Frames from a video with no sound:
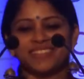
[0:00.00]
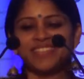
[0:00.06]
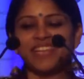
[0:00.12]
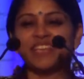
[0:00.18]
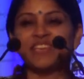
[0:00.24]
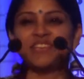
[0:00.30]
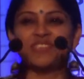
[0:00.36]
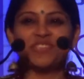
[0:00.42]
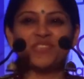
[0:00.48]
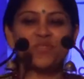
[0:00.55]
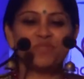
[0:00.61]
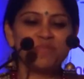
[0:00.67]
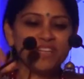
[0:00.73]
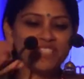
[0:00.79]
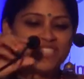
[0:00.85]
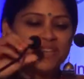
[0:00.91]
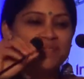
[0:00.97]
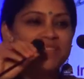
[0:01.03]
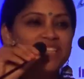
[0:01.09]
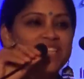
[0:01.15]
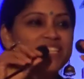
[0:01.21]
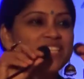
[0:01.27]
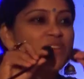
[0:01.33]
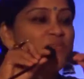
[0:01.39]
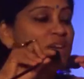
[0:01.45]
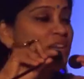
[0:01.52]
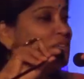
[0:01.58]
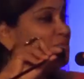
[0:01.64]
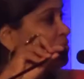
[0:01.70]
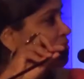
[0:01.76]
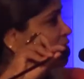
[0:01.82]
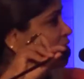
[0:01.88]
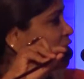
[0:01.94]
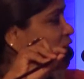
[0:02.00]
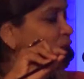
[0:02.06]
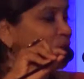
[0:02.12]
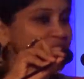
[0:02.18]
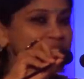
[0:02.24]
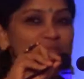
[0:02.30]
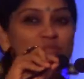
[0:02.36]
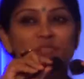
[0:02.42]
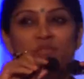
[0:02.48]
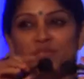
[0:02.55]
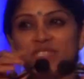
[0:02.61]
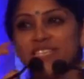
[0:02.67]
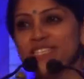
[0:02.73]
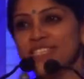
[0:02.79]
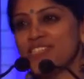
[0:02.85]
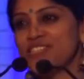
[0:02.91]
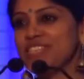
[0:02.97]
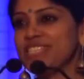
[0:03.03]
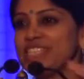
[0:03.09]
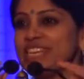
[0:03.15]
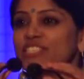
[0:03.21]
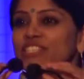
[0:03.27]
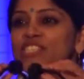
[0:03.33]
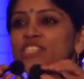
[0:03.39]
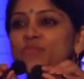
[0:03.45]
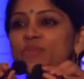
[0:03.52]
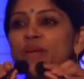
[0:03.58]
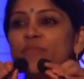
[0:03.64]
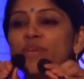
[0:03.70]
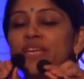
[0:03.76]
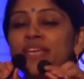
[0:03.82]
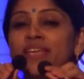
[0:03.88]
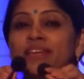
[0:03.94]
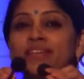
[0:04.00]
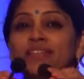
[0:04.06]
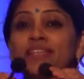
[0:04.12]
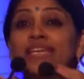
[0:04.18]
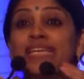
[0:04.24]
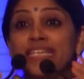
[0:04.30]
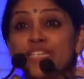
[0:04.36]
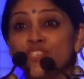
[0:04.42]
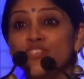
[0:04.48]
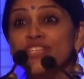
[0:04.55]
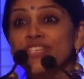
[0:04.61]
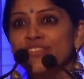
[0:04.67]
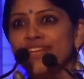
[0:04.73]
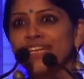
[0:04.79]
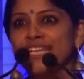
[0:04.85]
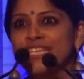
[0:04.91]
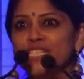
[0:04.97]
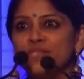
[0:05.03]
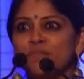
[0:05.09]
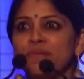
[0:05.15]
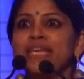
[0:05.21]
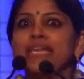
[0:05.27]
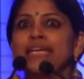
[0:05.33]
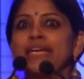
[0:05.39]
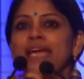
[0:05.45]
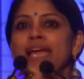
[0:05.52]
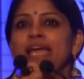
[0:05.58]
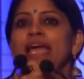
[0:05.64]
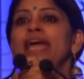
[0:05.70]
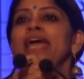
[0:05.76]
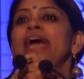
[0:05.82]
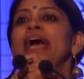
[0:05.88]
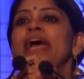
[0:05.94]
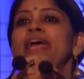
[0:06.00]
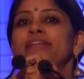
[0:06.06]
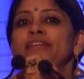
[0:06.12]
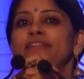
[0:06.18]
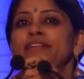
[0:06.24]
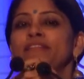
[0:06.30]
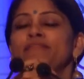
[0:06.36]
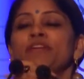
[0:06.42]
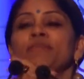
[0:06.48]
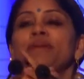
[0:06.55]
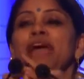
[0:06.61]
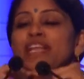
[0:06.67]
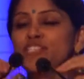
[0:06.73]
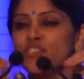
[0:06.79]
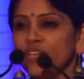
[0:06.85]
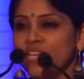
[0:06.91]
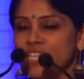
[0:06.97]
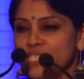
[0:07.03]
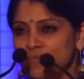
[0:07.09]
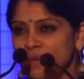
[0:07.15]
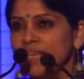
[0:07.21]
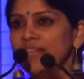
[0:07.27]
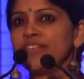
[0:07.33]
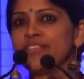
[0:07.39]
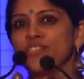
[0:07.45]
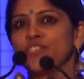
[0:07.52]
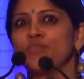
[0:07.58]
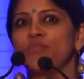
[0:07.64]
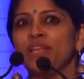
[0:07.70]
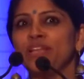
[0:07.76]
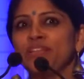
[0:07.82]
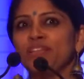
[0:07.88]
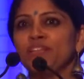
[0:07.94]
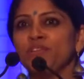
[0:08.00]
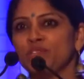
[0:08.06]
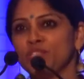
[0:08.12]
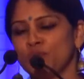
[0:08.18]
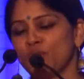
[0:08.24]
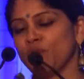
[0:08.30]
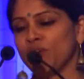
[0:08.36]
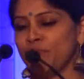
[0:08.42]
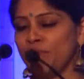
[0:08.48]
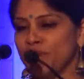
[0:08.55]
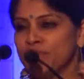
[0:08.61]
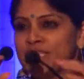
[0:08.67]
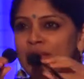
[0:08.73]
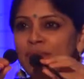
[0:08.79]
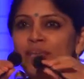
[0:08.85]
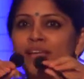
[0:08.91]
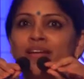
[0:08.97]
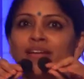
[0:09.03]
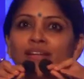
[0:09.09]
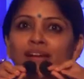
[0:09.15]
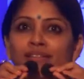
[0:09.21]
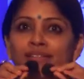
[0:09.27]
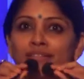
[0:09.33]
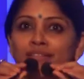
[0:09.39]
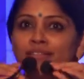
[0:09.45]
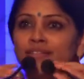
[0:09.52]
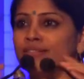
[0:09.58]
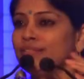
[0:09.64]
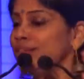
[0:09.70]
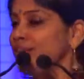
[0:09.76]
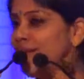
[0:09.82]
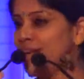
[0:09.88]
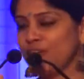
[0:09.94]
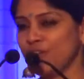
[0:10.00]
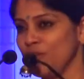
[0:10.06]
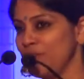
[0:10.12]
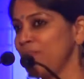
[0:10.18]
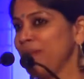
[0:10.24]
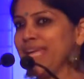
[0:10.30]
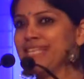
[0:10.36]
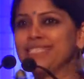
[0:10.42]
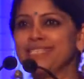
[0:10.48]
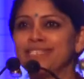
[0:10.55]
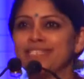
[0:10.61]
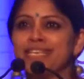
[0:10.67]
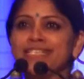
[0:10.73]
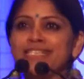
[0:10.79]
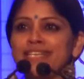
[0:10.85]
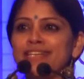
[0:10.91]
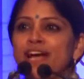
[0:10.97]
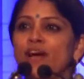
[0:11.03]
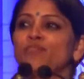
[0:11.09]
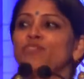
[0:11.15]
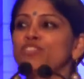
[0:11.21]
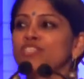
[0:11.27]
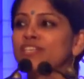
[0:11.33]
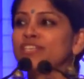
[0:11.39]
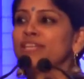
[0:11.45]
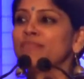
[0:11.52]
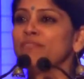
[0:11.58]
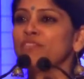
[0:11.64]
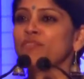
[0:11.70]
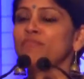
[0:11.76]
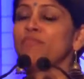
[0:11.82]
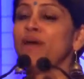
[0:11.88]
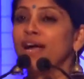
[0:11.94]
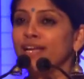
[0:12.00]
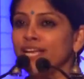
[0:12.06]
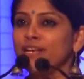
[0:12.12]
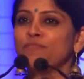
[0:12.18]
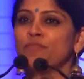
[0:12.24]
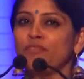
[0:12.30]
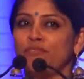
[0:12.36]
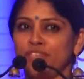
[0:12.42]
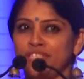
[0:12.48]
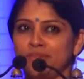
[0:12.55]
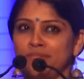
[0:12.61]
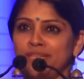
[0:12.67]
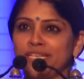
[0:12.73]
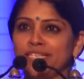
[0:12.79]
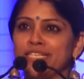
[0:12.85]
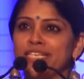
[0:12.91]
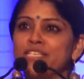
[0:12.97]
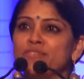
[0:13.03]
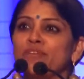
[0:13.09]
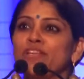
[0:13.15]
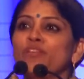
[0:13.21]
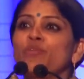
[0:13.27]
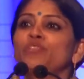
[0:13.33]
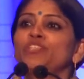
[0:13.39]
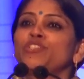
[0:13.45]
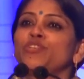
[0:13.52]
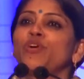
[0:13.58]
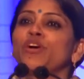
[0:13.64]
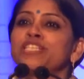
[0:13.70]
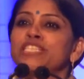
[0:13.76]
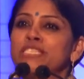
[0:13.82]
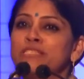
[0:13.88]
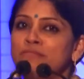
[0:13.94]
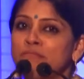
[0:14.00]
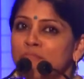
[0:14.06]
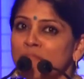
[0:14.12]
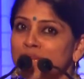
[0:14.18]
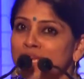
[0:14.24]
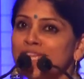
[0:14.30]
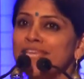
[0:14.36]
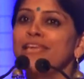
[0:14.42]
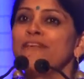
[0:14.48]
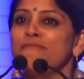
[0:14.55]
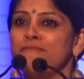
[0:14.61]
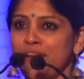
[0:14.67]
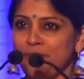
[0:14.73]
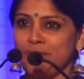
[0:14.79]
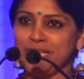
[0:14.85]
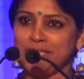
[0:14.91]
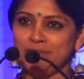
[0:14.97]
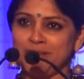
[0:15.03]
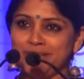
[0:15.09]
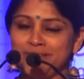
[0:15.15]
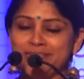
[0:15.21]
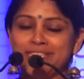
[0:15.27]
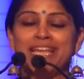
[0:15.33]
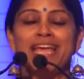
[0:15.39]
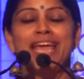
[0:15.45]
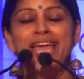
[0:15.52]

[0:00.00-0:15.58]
Thank you so much. I mean, these are one of, some of those industry sessions where we hear the industry directly speak and from hands-on experience. So when you spoke about semiconductor complexities and how to turn them into market profitabilities, we know that you are speaking from experience,